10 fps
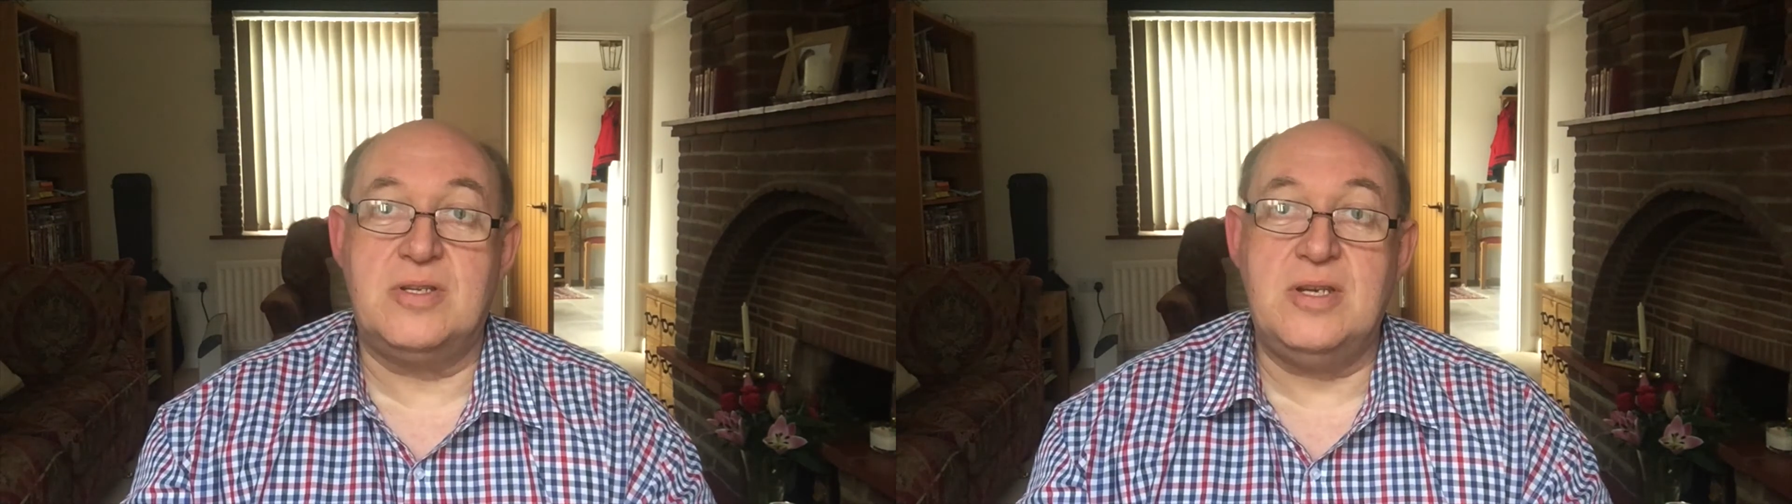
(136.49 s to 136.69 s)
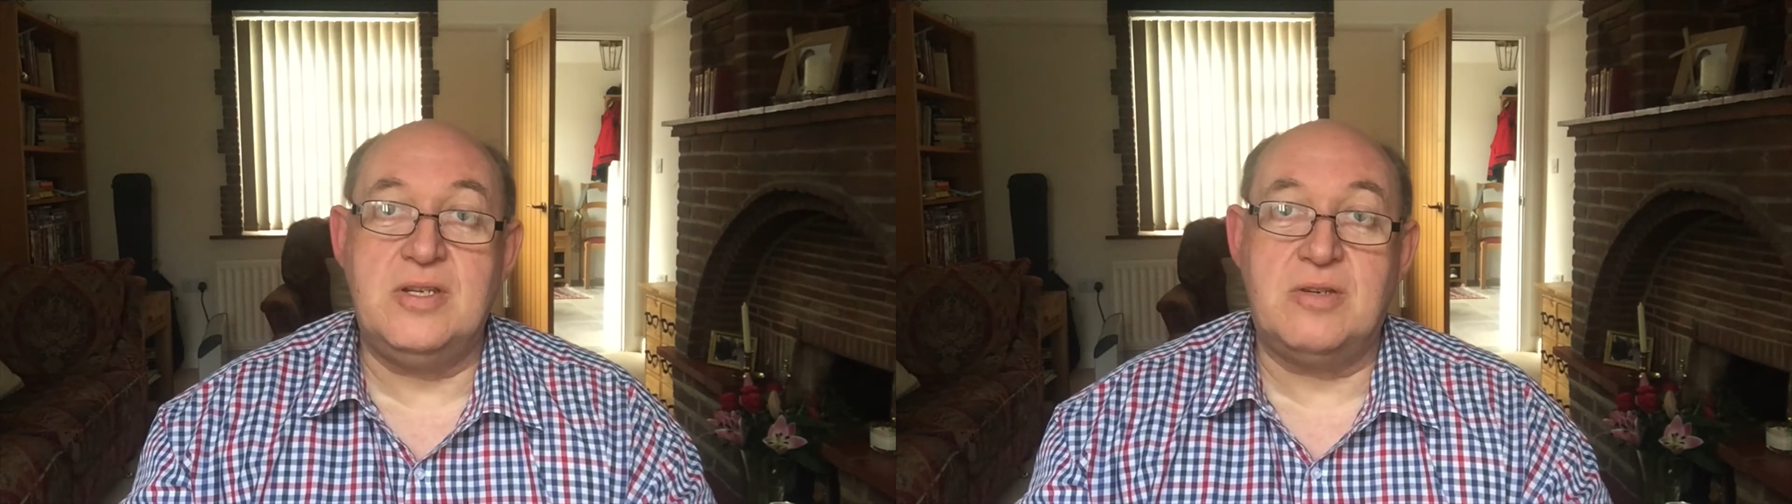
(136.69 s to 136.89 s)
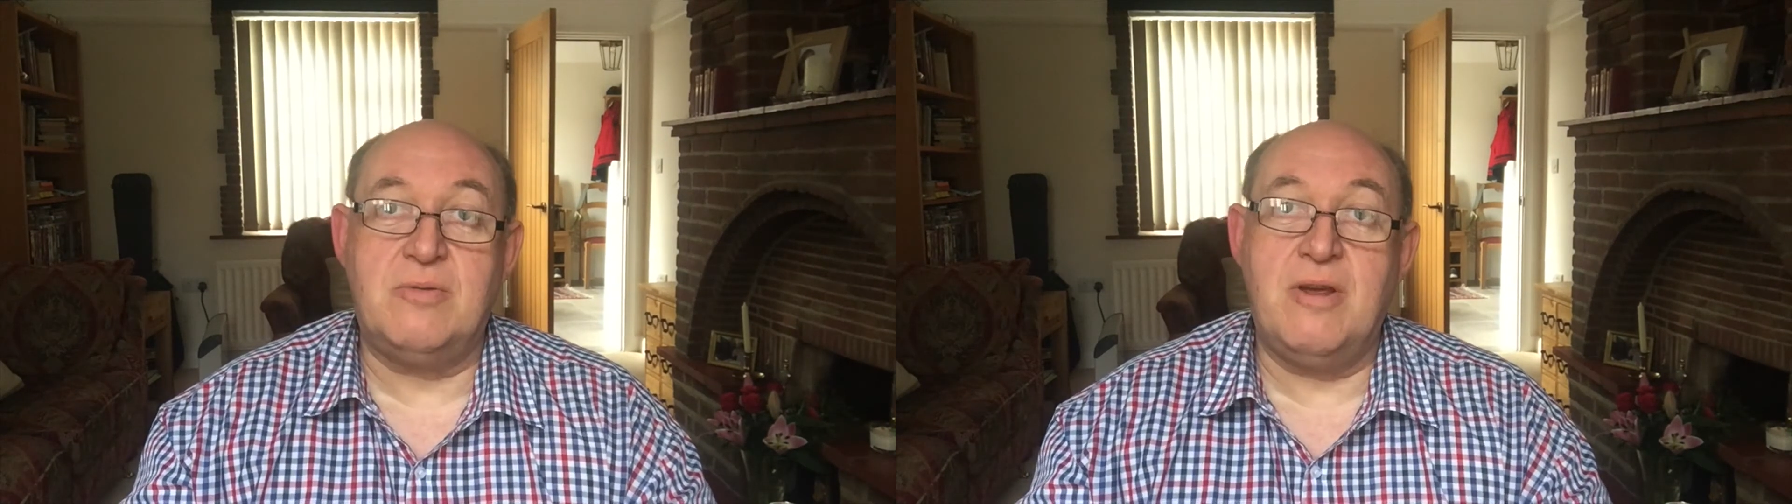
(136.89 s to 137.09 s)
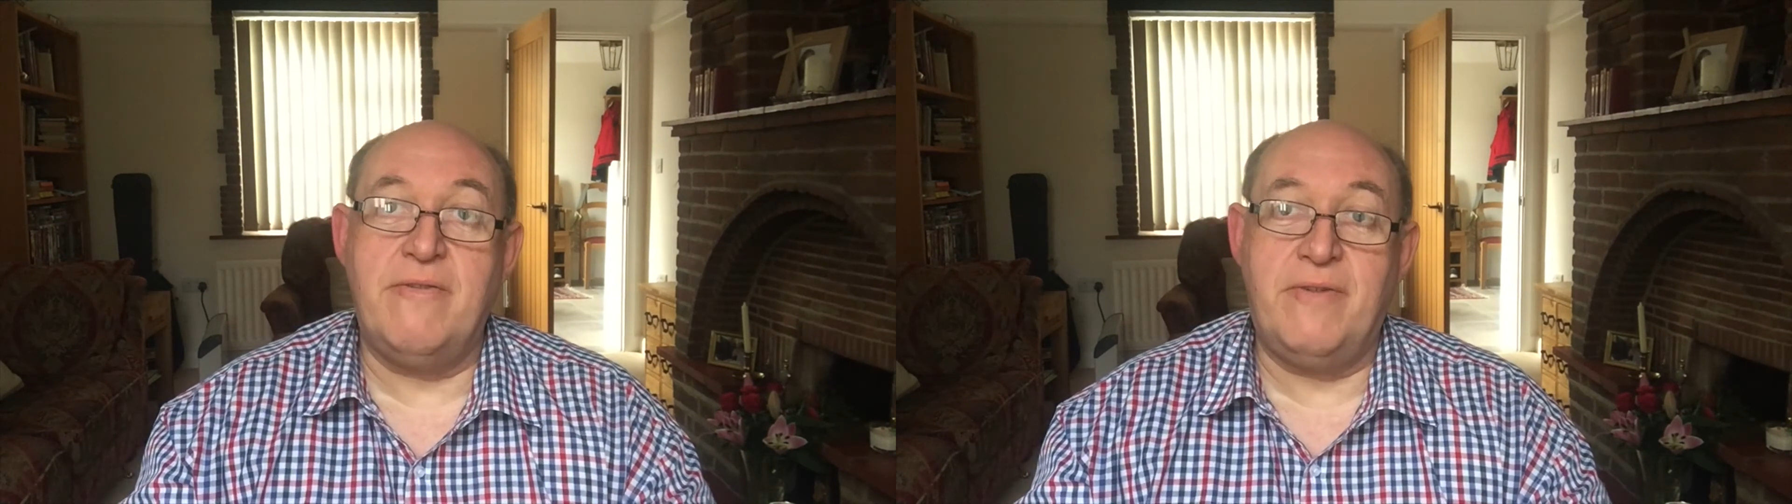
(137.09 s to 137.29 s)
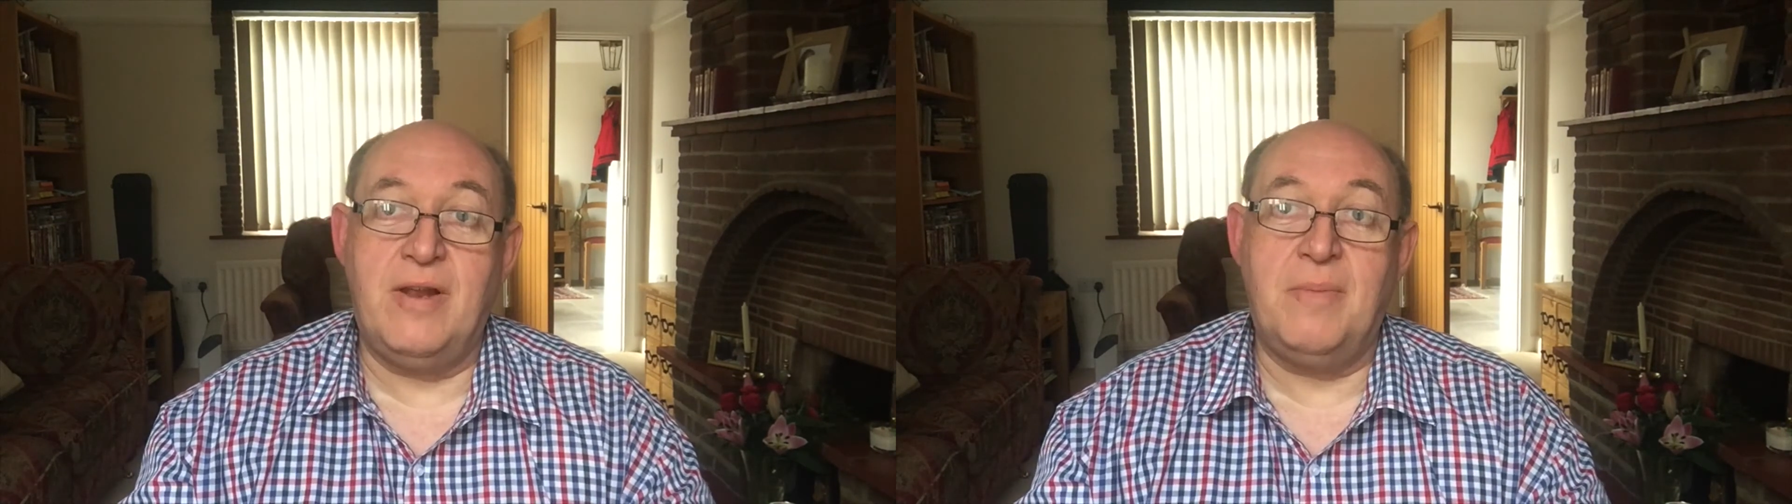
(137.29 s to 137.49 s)
Caesarea
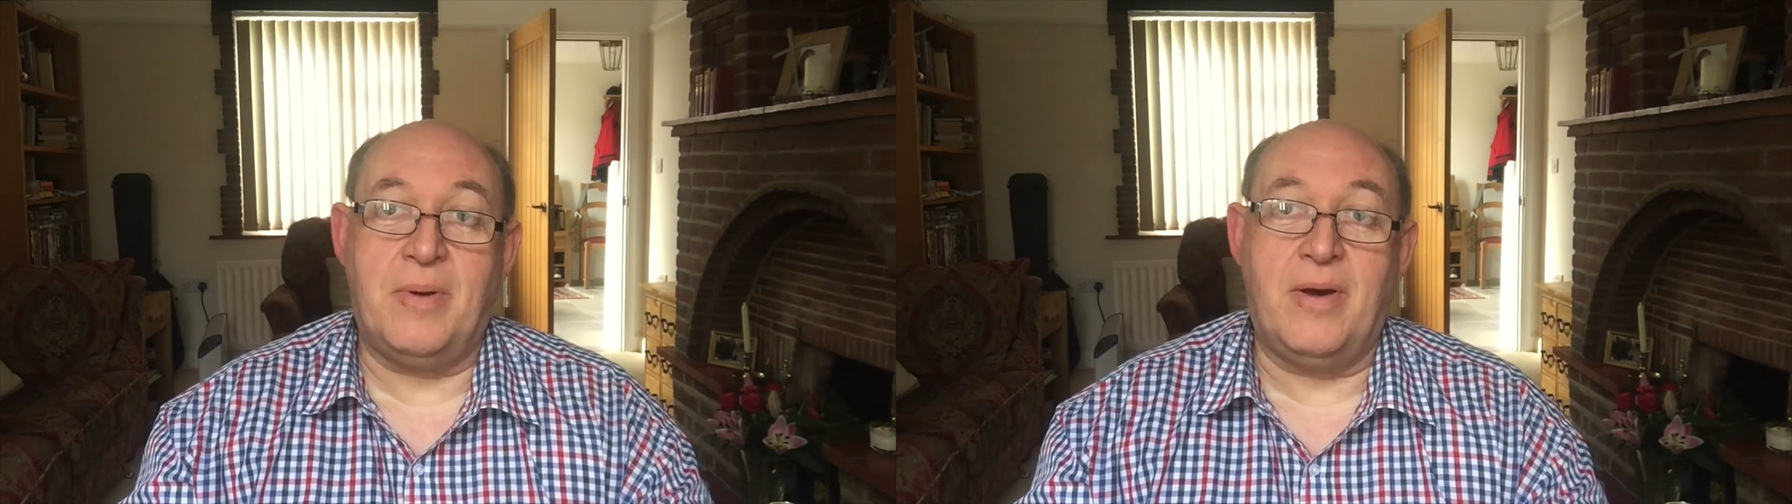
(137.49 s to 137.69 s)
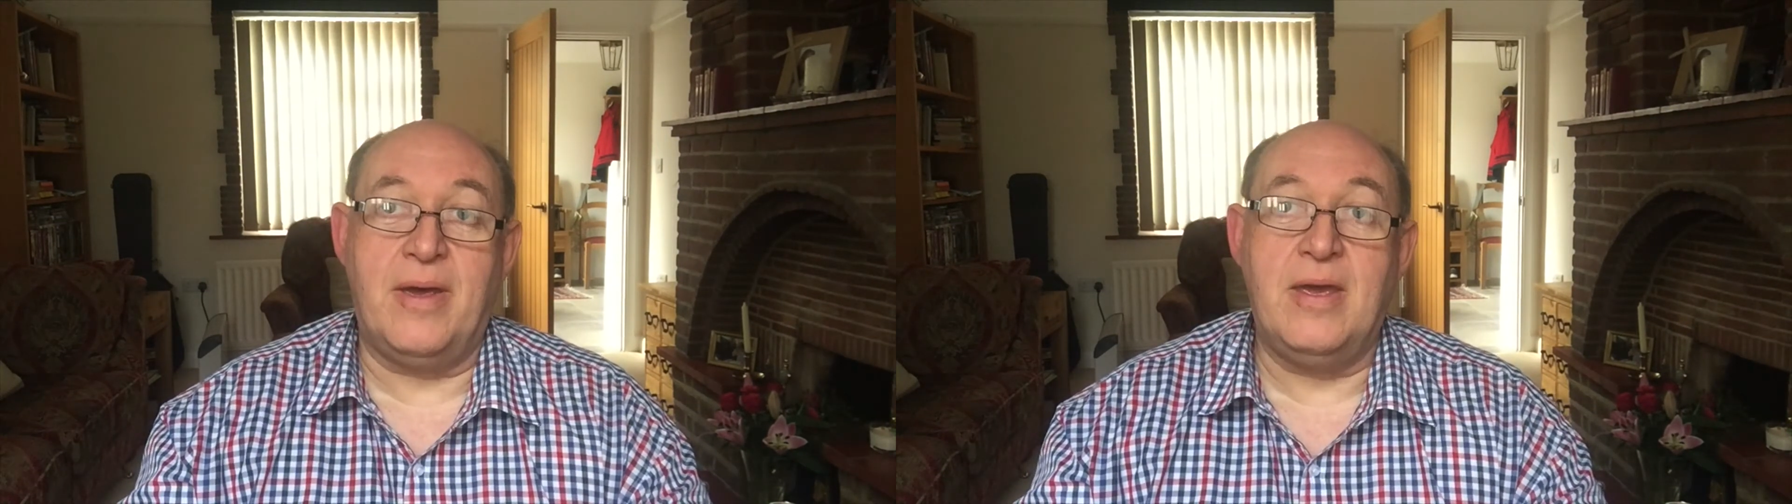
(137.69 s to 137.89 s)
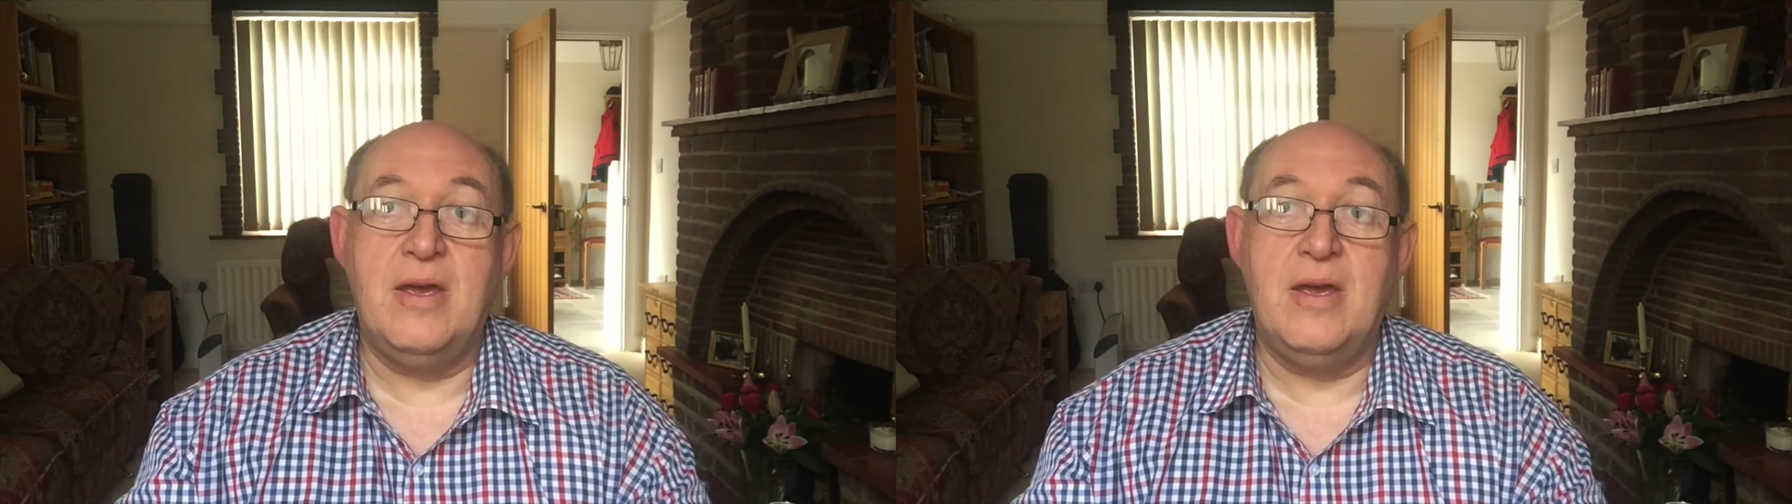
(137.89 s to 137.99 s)
Philippi